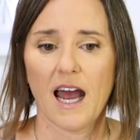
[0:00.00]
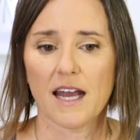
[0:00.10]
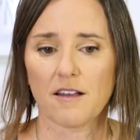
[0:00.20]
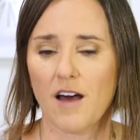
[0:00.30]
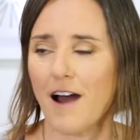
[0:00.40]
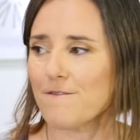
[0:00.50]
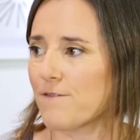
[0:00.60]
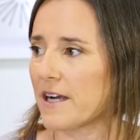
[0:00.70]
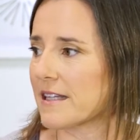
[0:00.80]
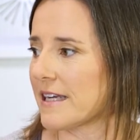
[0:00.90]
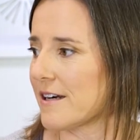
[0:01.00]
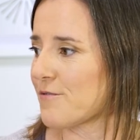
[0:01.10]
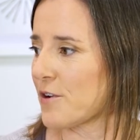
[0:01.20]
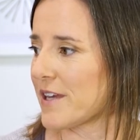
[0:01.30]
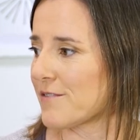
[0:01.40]
is it to have? I mean,
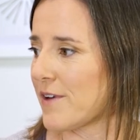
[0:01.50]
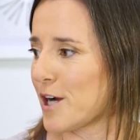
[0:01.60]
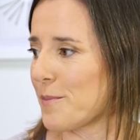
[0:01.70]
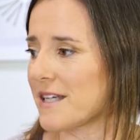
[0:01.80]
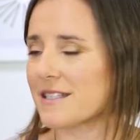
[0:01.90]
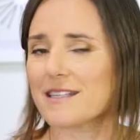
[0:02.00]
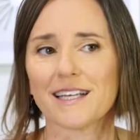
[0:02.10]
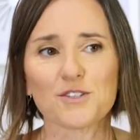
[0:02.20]
she's a knitting friend. She's